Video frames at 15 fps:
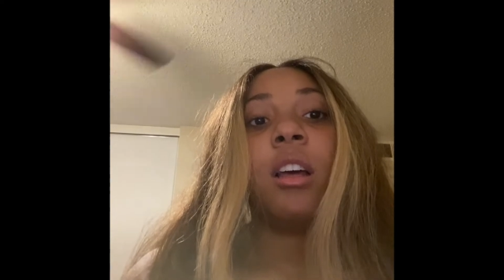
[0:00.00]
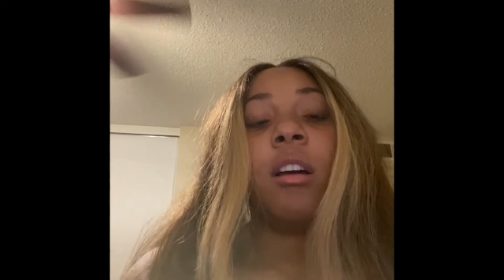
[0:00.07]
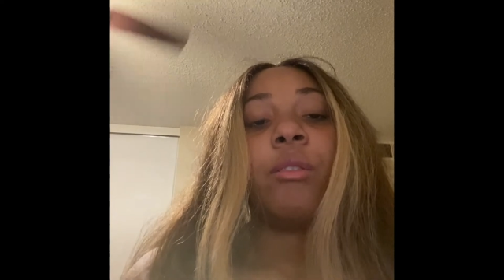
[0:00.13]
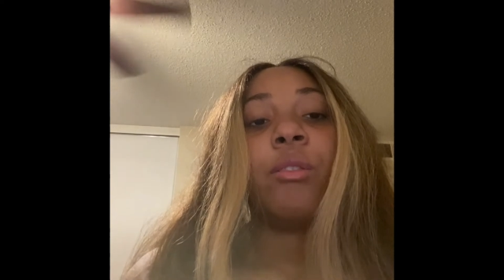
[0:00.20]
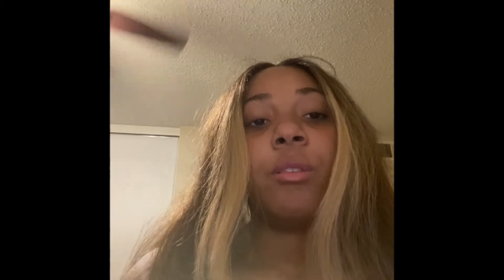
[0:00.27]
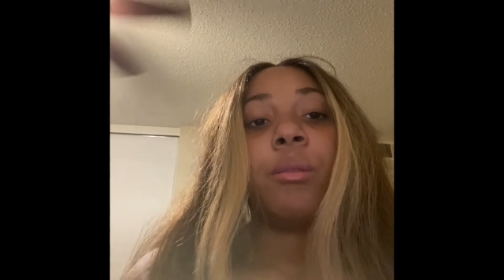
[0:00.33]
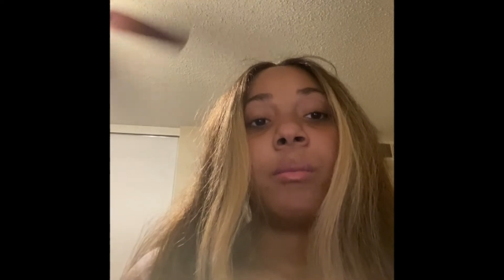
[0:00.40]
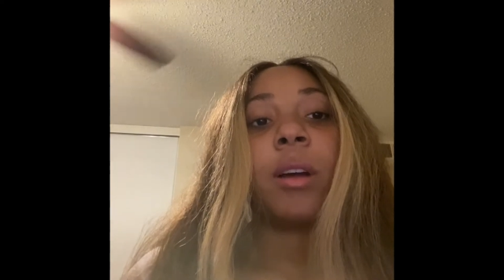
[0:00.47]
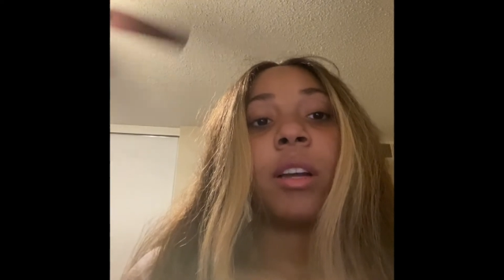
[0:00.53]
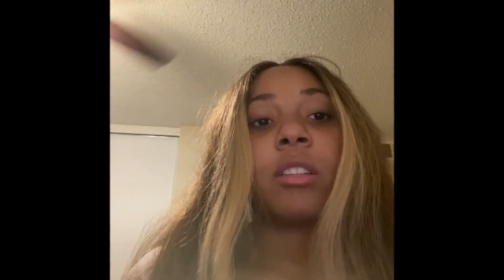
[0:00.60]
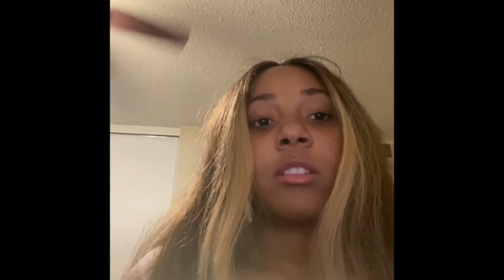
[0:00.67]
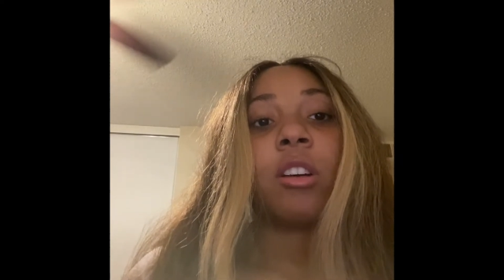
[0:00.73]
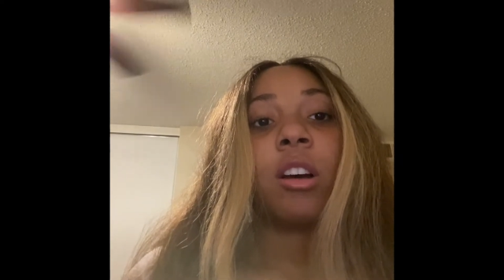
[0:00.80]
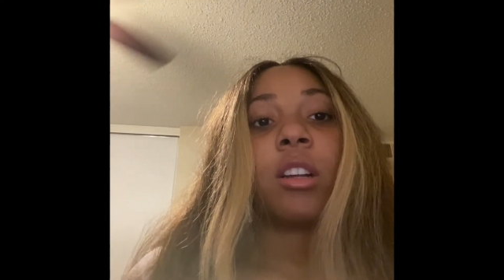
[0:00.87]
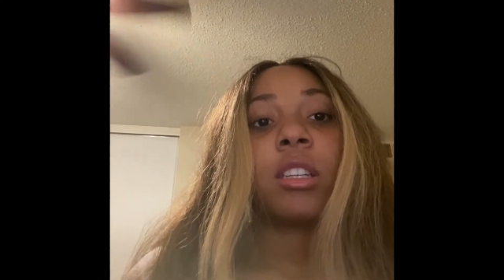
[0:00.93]
the
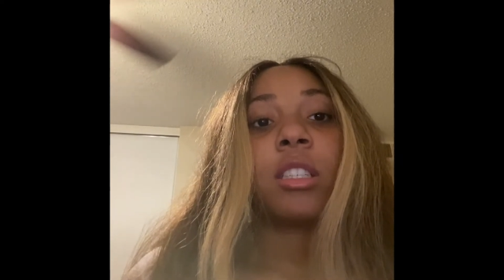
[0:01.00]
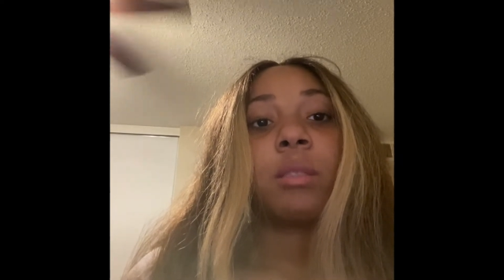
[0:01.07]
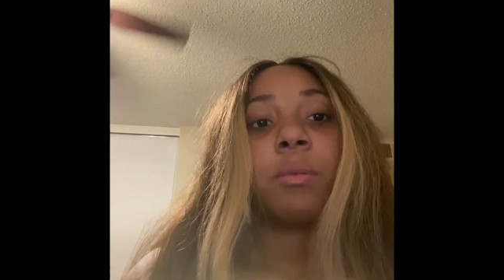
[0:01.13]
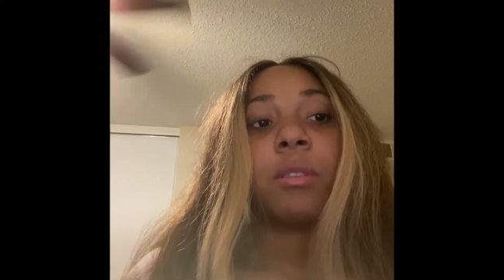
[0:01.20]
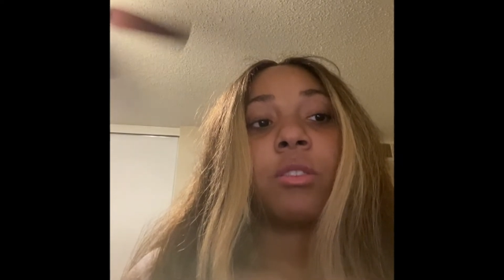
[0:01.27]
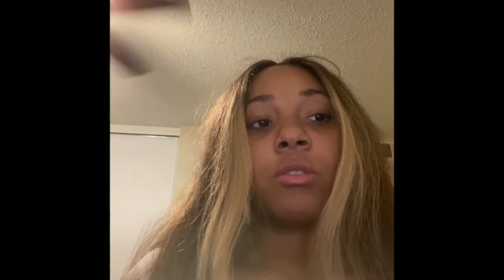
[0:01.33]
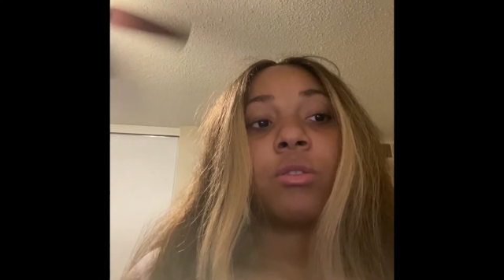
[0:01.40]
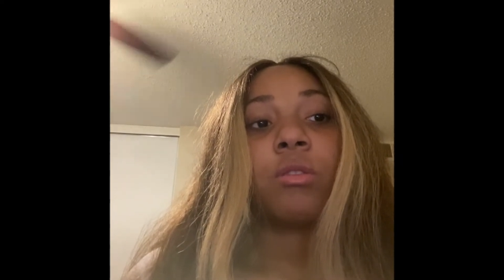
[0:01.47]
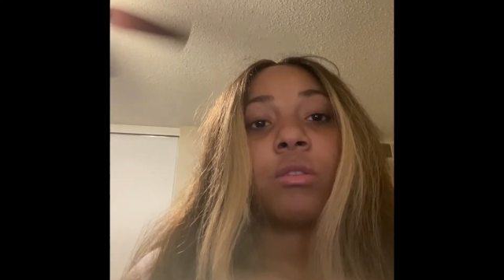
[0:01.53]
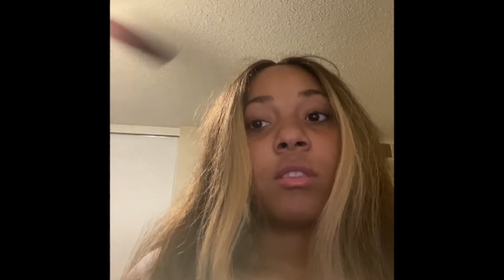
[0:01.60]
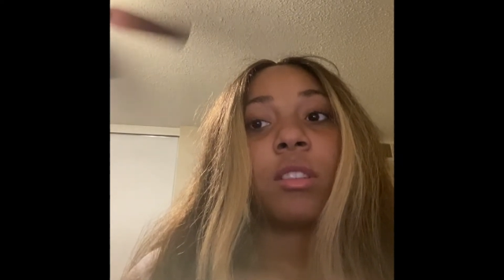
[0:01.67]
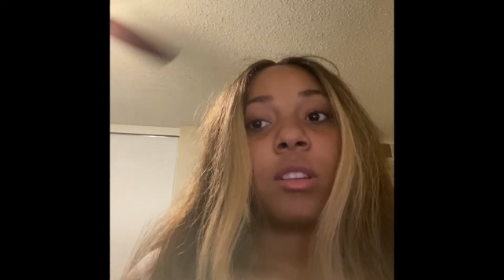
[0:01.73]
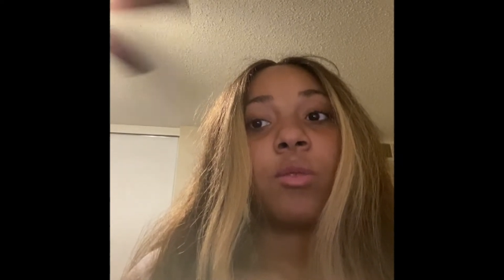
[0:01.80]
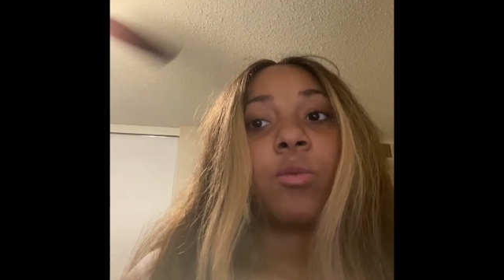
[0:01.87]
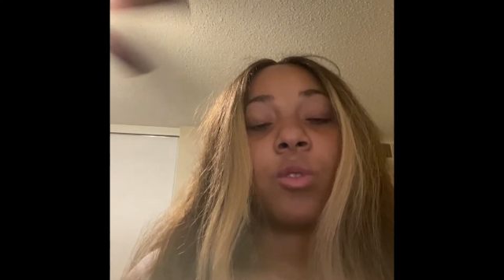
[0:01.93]
mitotic spindle
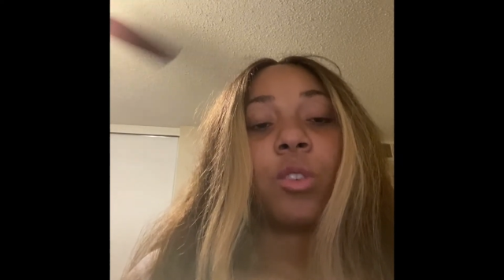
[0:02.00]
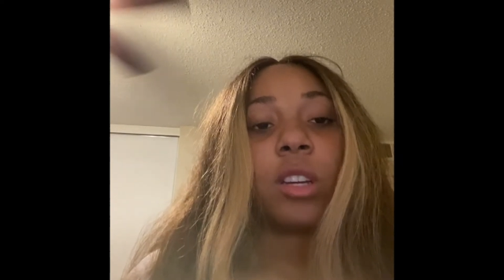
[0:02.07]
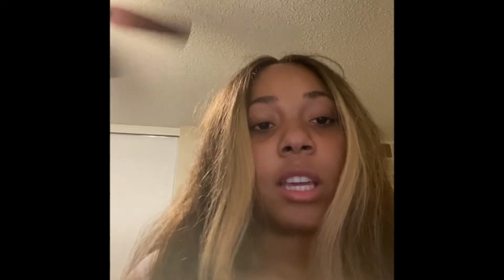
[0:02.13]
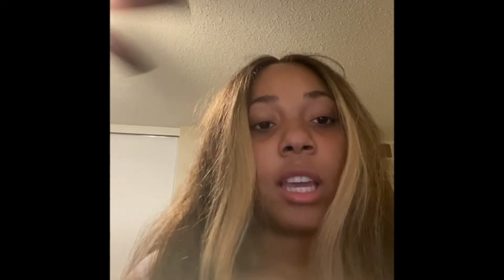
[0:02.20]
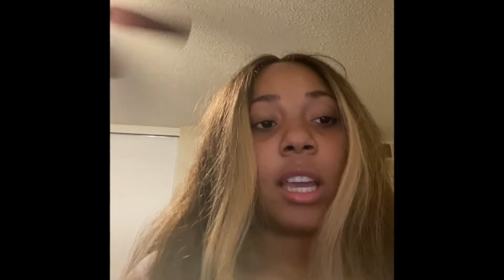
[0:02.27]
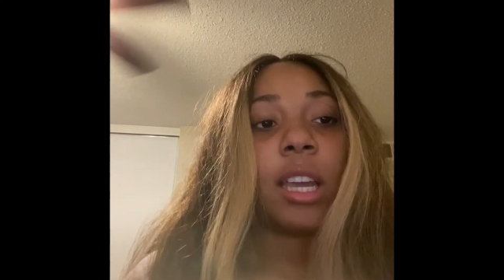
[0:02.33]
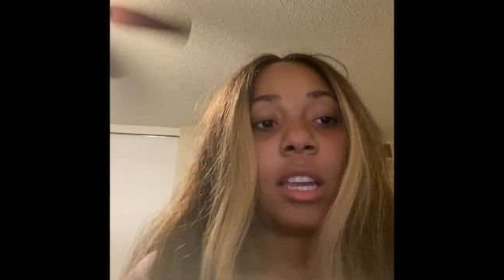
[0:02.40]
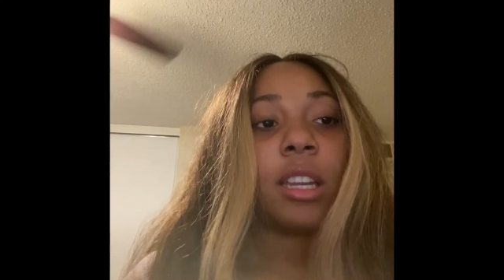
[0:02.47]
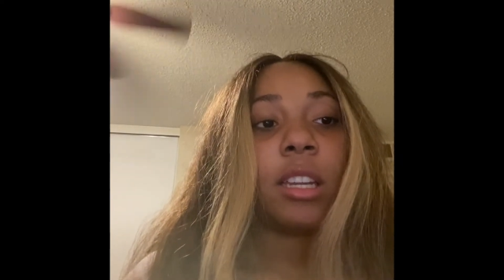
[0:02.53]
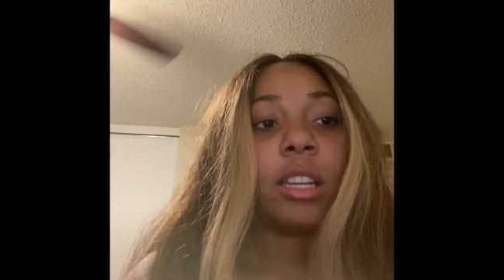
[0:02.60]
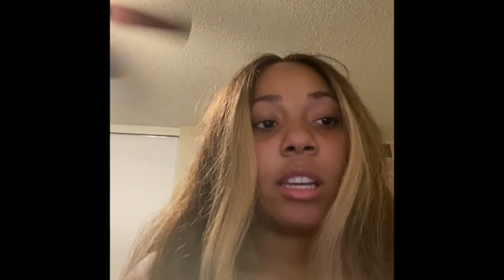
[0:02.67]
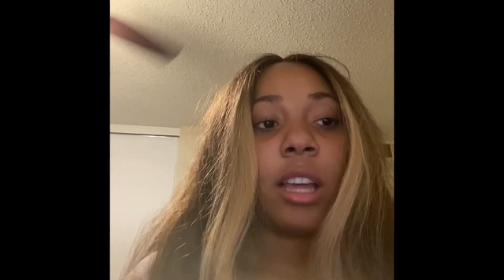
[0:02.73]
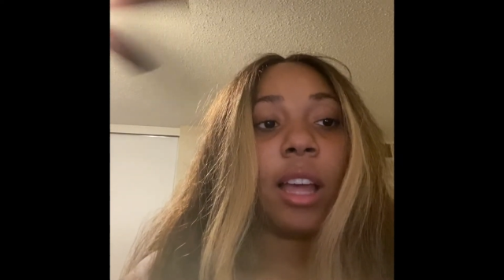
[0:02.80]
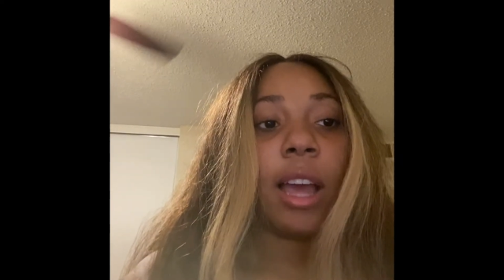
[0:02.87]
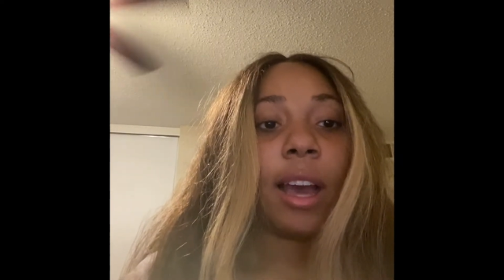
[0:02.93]
will gain
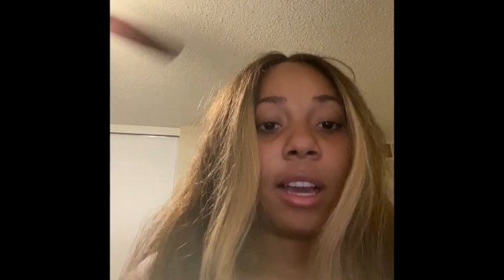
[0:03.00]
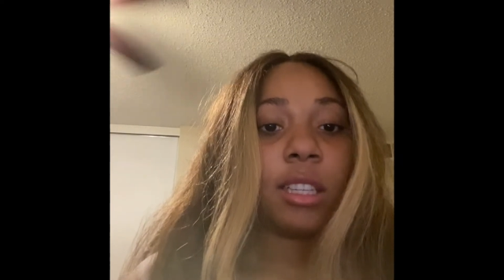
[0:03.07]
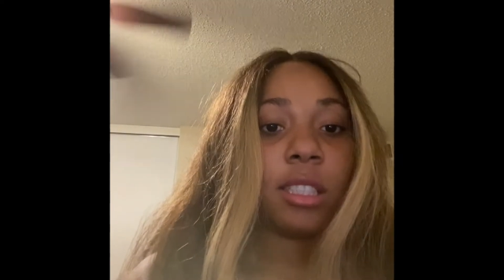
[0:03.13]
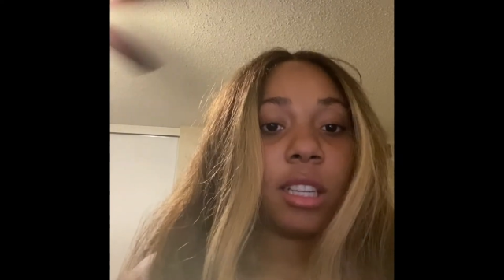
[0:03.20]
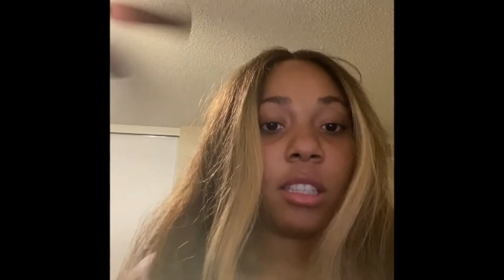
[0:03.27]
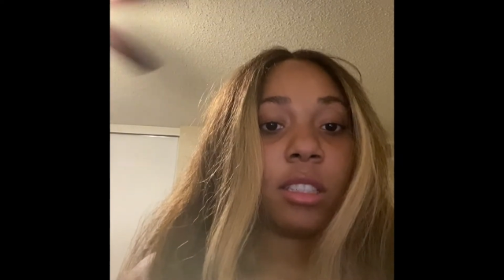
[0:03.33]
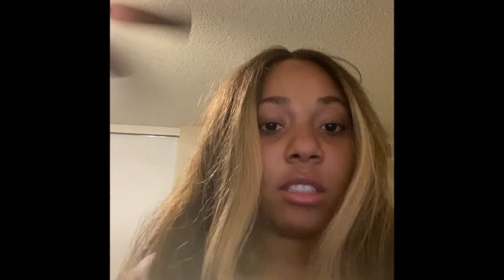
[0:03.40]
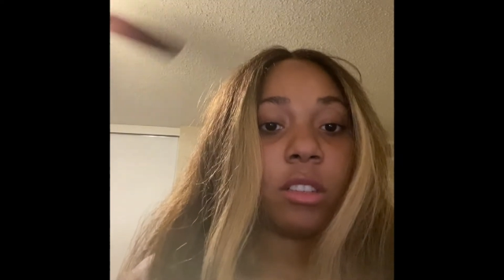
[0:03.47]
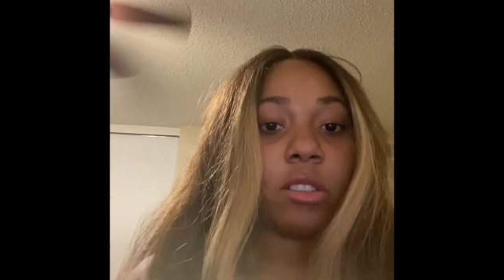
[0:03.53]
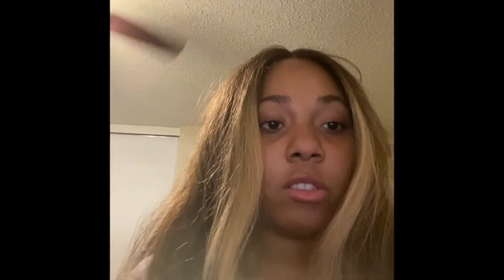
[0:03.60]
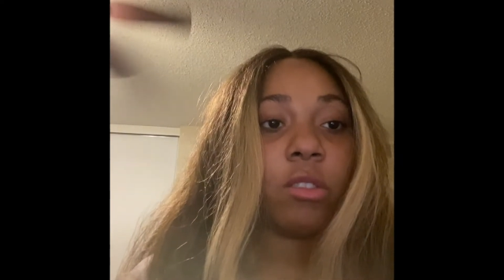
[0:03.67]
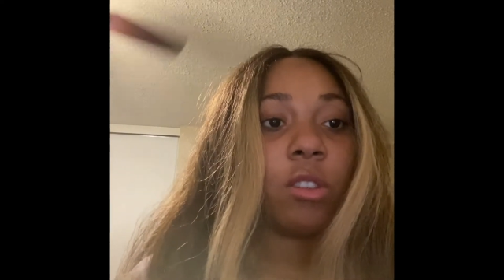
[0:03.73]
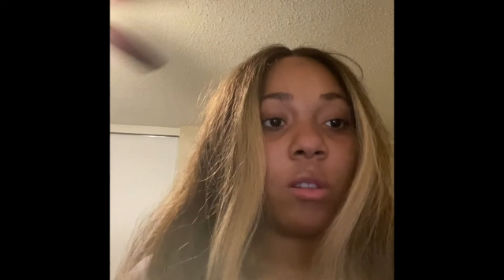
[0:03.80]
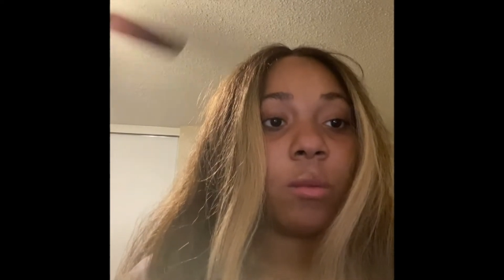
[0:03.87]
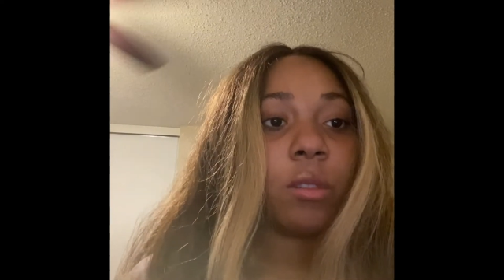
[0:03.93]
access to the
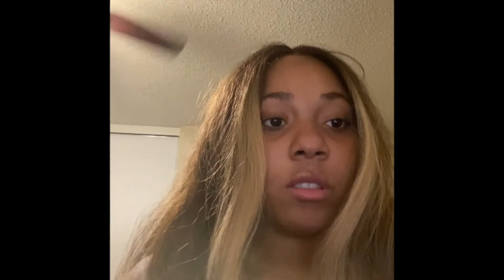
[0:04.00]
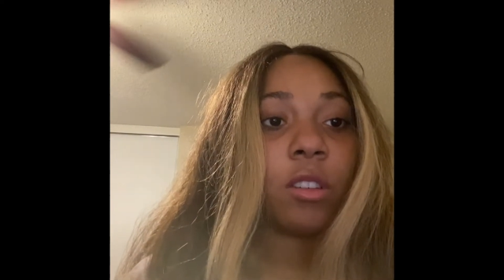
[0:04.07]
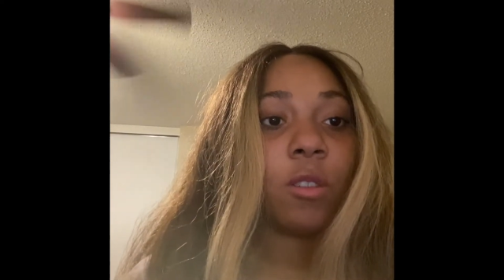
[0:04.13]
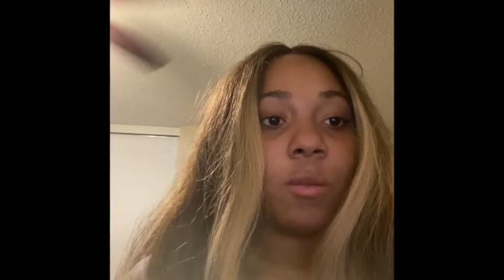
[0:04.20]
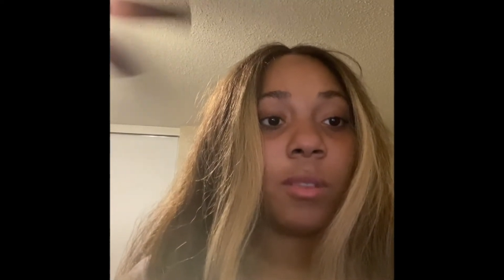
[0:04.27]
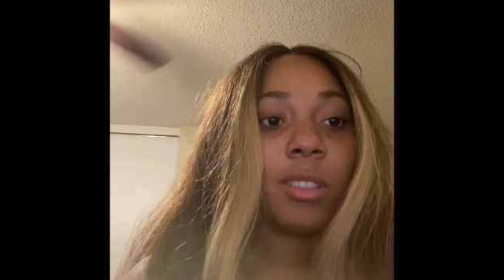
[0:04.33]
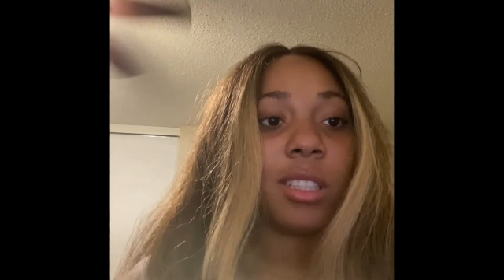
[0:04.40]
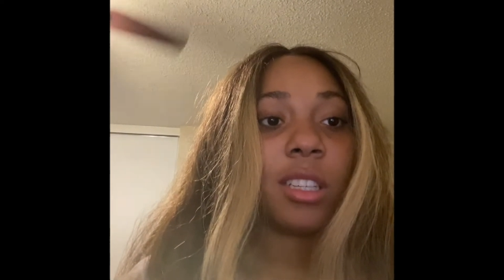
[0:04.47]
chromosomes.